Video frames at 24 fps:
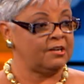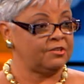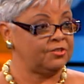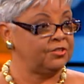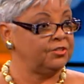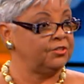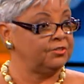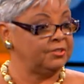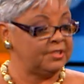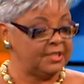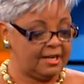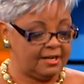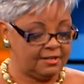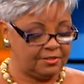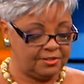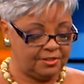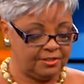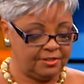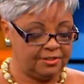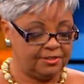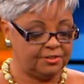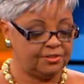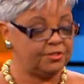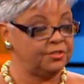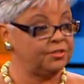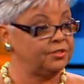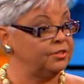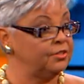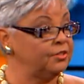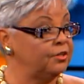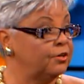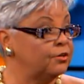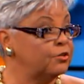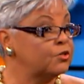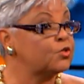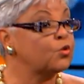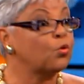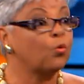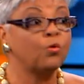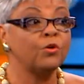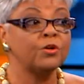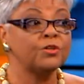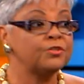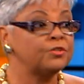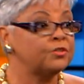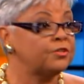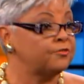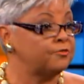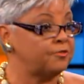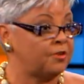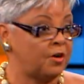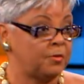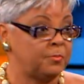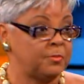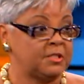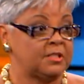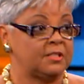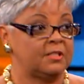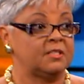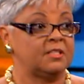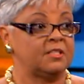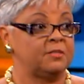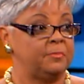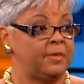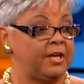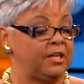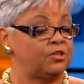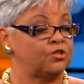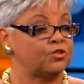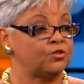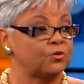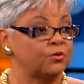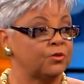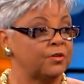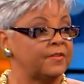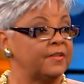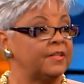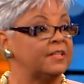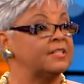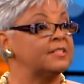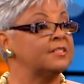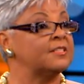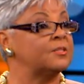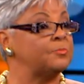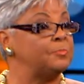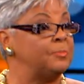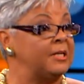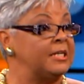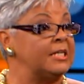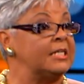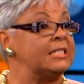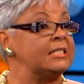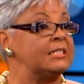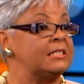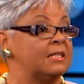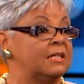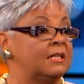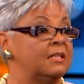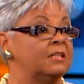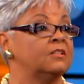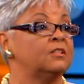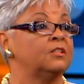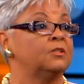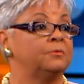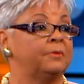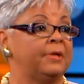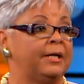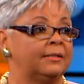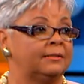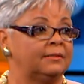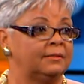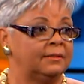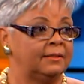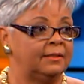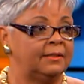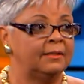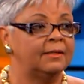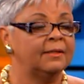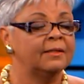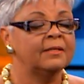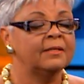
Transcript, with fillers: to your doctor, to the nurse, or to the pharmacist to make sure that it's being done correctly.